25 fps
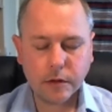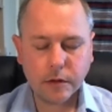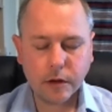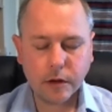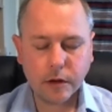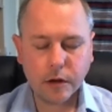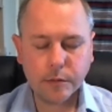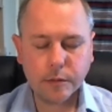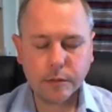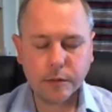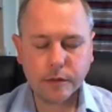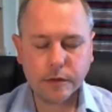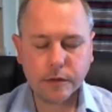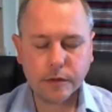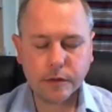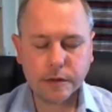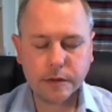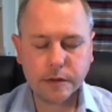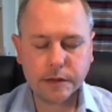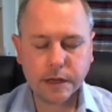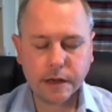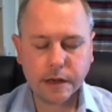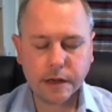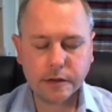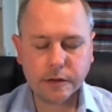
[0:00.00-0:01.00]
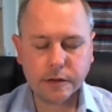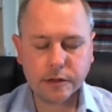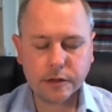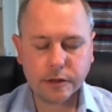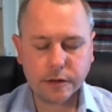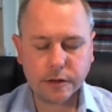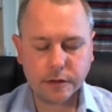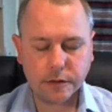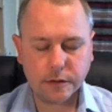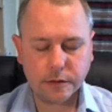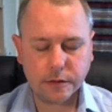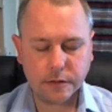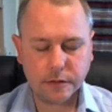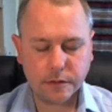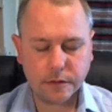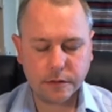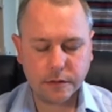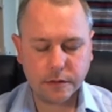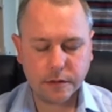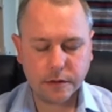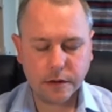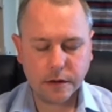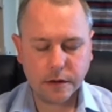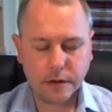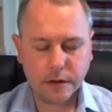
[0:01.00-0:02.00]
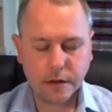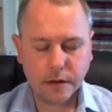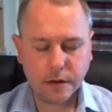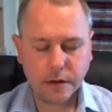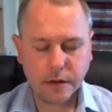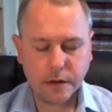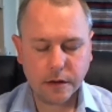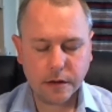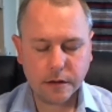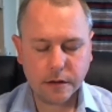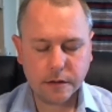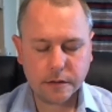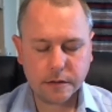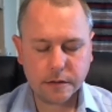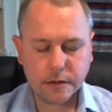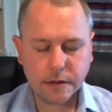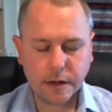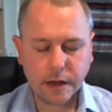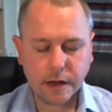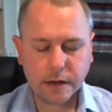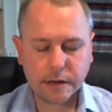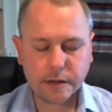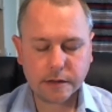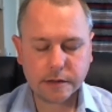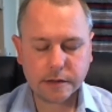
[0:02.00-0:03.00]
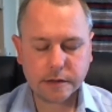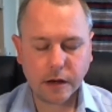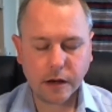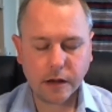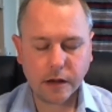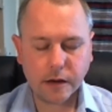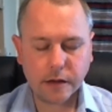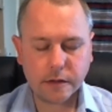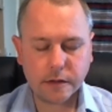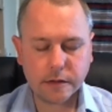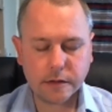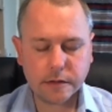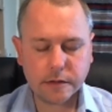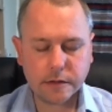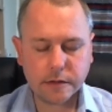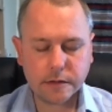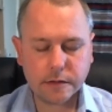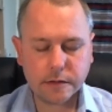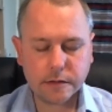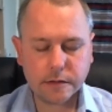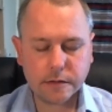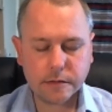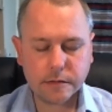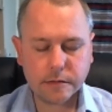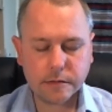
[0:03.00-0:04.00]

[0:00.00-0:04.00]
your attention to that silence.